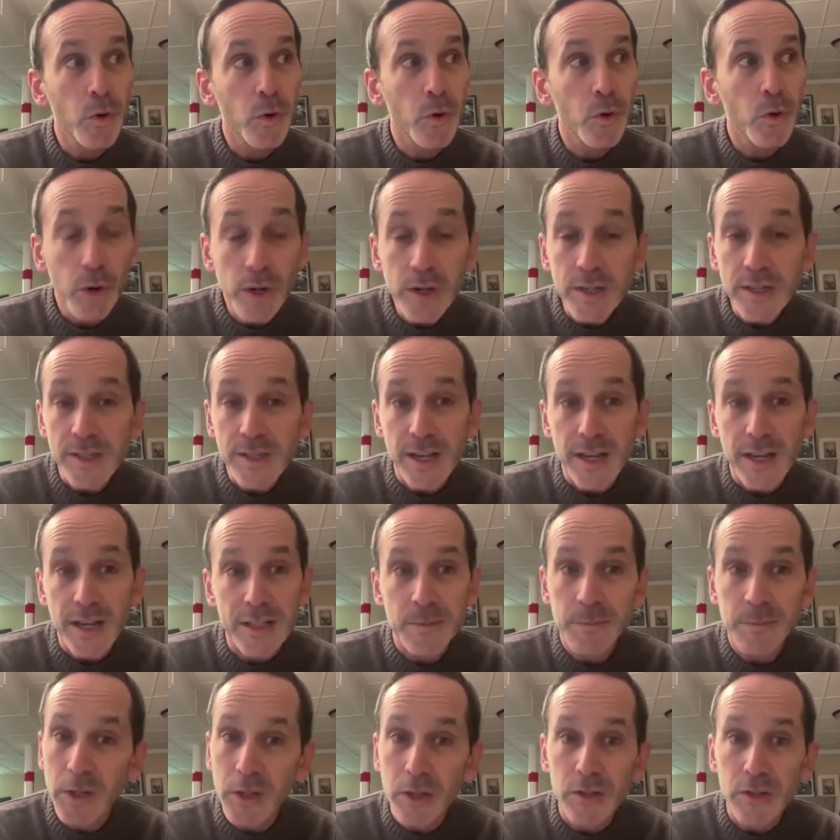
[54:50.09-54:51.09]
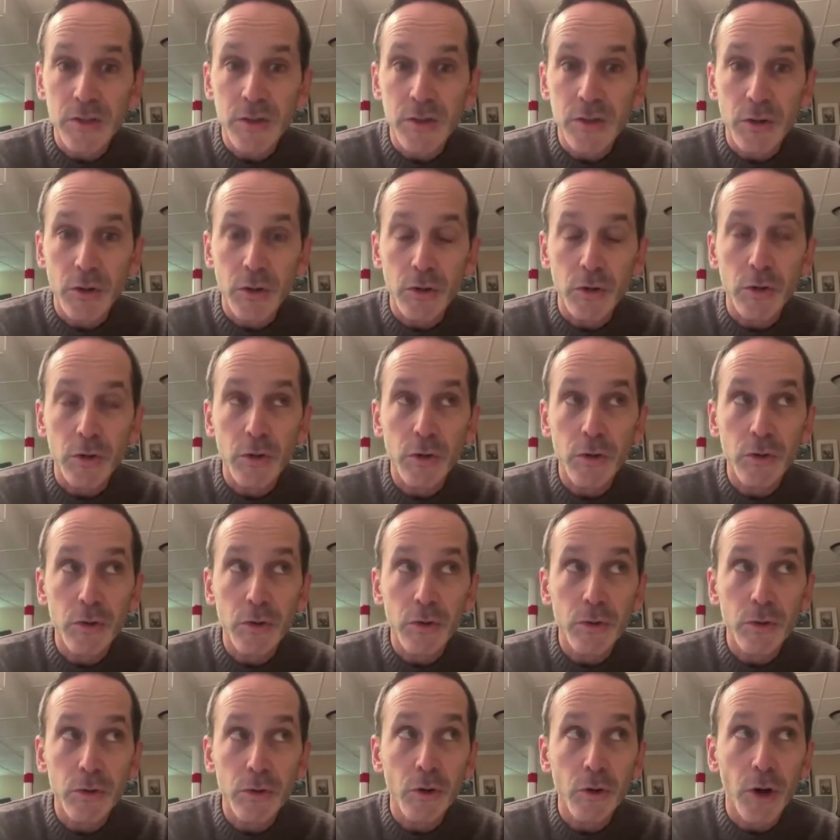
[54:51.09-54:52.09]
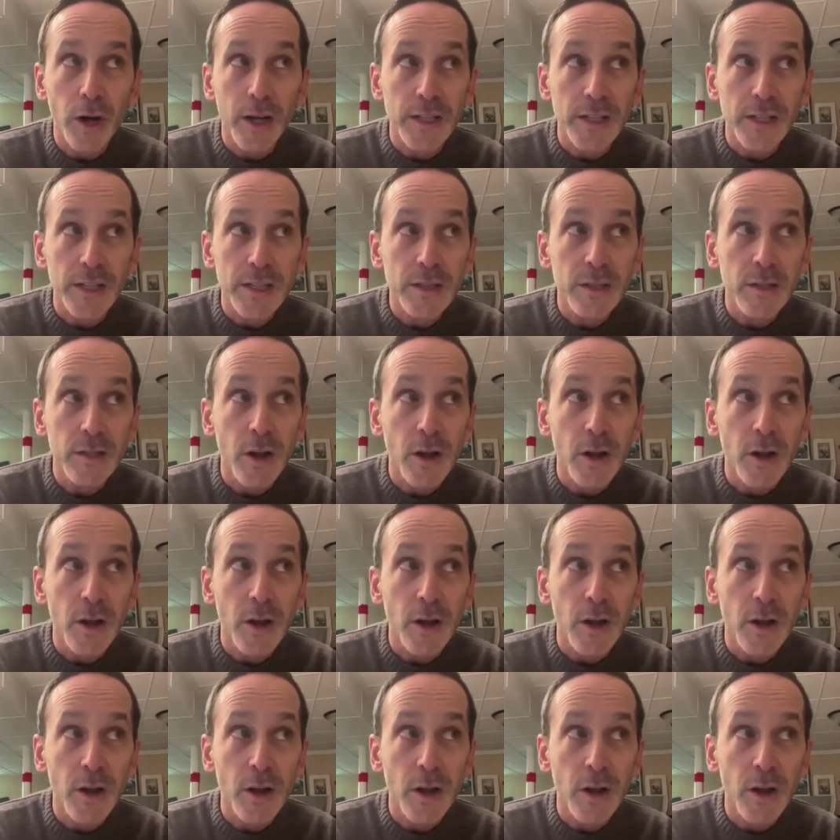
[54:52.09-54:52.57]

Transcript: criticize because their cri